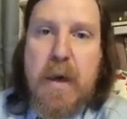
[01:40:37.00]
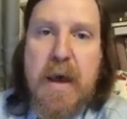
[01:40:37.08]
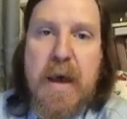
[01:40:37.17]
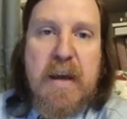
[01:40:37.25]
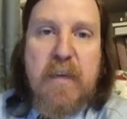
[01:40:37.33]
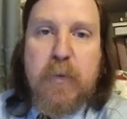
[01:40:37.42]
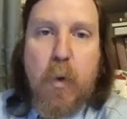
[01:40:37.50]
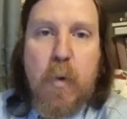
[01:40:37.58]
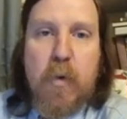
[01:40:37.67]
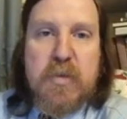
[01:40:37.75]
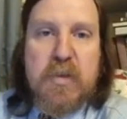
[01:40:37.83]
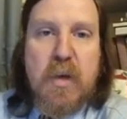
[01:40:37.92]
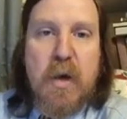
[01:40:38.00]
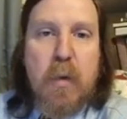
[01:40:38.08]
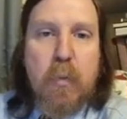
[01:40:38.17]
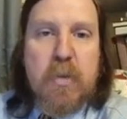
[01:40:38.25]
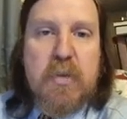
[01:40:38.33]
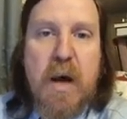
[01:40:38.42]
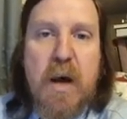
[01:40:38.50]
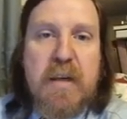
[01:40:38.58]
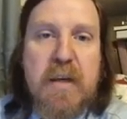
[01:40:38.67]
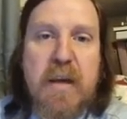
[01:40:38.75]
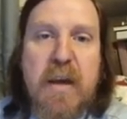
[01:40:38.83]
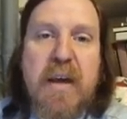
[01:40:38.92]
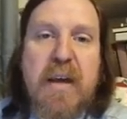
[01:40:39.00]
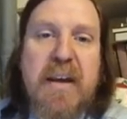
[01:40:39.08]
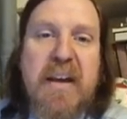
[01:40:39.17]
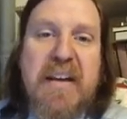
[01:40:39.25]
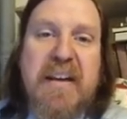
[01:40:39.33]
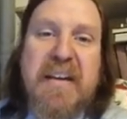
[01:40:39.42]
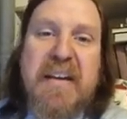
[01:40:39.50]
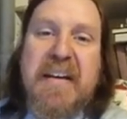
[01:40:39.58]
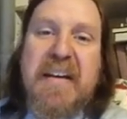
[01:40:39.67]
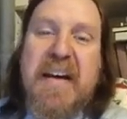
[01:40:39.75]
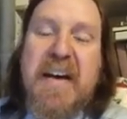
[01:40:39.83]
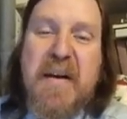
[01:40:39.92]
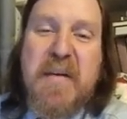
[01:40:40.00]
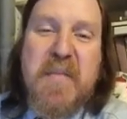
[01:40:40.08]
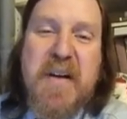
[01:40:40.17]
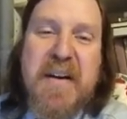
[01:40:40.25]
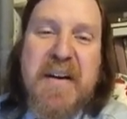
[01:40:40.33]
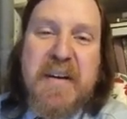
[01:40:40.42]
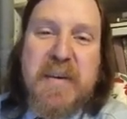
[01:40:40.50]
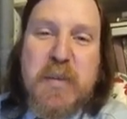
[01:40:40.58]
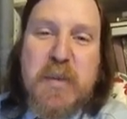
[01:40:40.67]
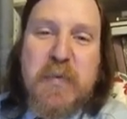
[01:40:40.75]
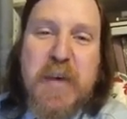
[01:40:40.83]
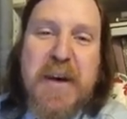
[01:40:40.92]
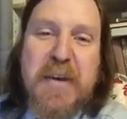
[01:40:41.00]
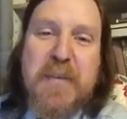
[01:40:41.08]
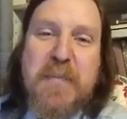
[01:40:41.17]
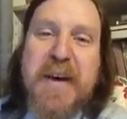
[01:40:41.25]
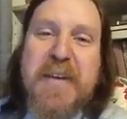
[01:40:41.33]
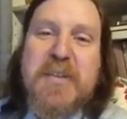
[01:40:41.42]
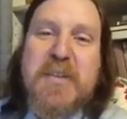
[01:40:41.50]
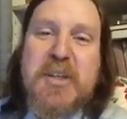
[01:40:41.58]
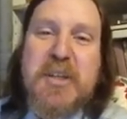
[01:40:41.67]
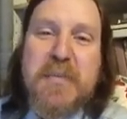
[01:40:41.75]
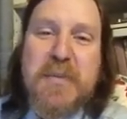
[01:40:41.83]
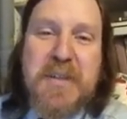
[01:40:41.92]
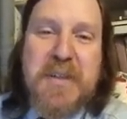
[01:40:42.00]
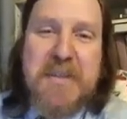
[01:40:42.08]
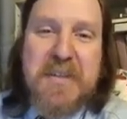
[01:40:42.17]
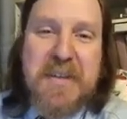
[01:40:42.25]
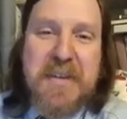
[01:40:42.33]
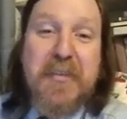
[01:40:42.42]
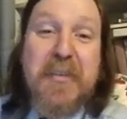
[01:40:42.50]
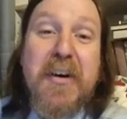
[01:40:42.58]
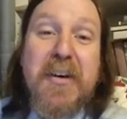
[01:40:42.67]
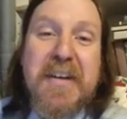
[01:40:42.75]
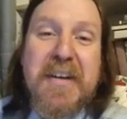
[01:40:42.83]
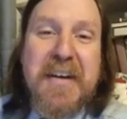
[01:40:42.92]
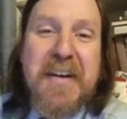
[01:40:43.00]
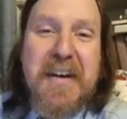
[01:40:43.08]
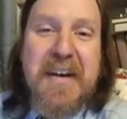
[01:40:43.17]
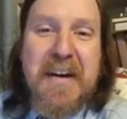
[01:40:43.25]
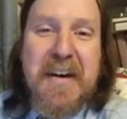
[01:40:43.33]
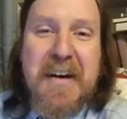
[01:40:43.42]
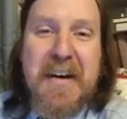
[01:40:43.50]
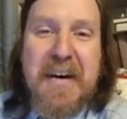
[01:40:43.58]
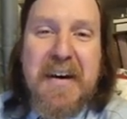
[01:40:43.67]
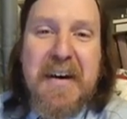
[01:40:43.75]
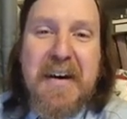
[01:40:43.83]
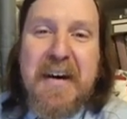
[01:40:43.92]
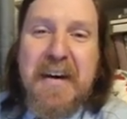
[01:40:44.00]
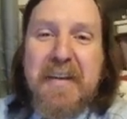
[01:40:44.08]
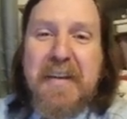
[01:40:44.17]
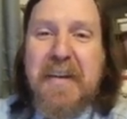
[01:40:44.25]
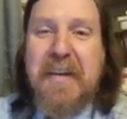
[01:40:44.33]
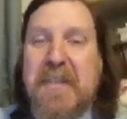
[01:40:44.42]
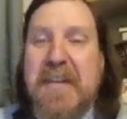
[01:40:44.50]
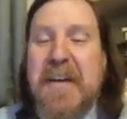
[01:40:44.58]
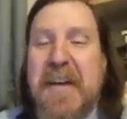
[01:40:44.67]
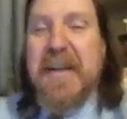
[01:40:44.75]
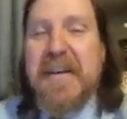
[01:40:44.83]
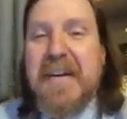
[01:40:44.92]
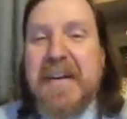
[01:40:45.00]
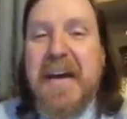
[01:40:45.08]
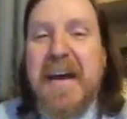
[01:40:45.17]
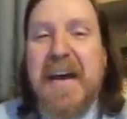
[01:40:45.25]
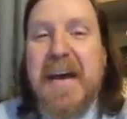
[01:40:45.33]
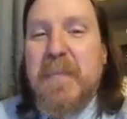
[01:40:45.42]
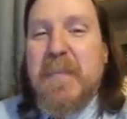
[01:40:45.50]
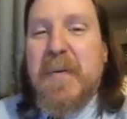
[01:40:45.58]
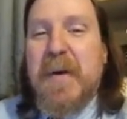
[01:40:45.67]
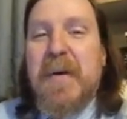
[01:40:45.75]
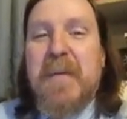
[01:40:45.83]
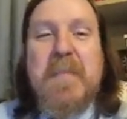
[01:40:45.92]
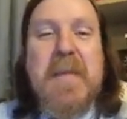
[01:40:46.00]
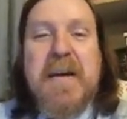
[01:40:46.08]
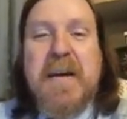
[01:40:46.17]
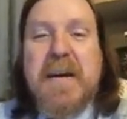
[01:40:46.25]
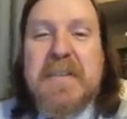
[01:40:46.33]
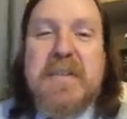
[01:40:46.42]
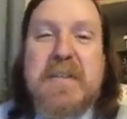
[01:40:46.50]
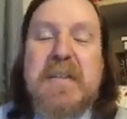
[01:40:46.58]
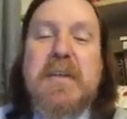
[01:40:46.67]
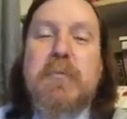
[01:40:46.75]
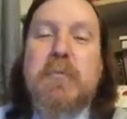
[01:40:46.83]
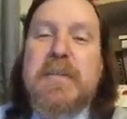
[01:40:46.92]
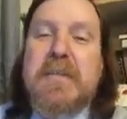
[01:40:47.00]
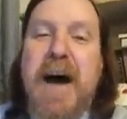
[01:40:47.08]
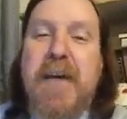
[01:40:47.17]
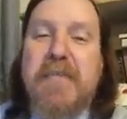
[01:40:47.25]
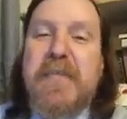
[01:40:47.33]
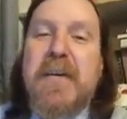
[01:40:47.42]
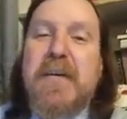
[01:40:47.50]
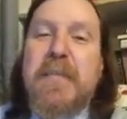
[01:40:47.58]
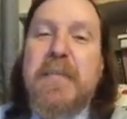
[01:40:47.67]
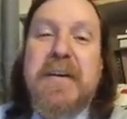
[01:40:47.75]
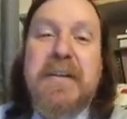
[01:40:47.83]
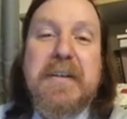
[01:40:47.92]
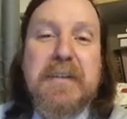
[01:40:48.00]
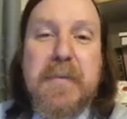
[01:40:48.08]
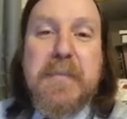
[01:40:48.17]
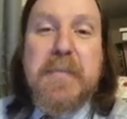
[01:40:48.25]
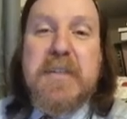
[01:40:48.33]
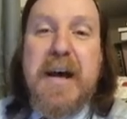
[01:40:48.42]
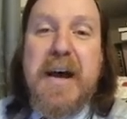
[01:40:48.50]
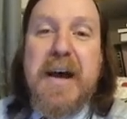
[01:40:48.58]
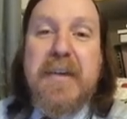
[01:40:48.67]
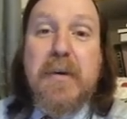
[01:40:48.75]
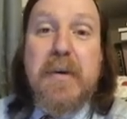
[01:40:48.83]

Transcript: And of course, we're talking America was founded by the gypsies. Funny. Okay. But America was not founded by Columbus either.